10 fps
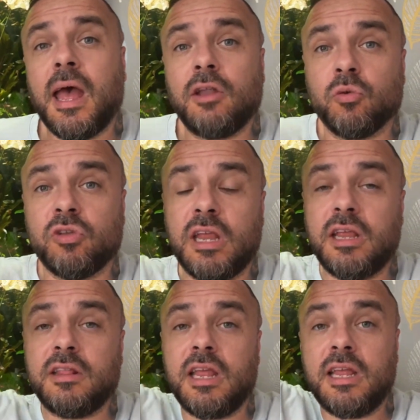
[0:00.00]
as you'll
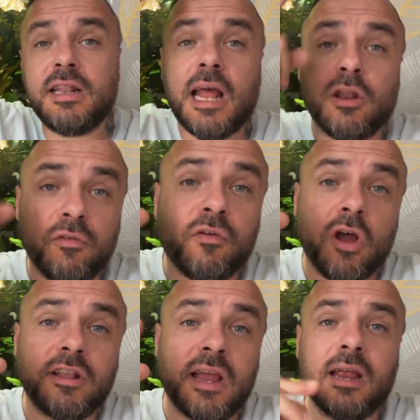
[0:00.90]
see the nano
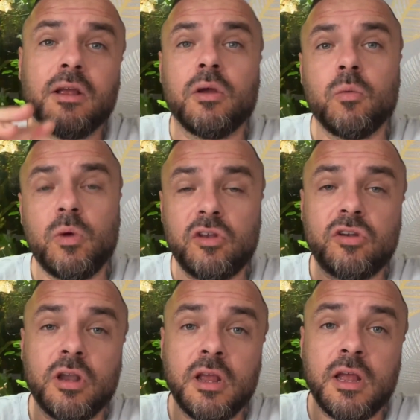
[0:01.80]
fry tank,
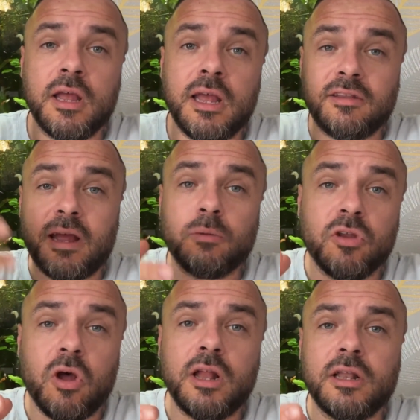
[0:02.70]
which is
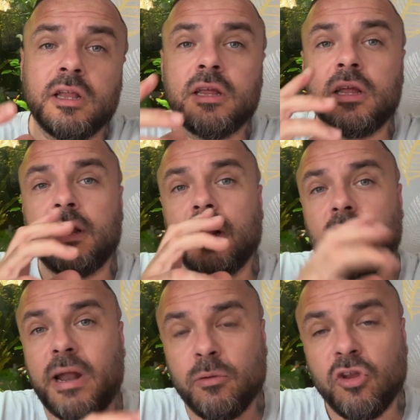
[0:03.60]
outside in
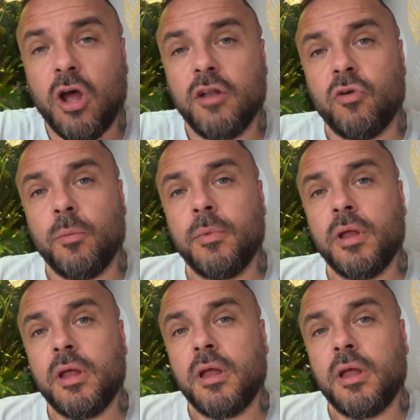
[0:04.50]
our outside room,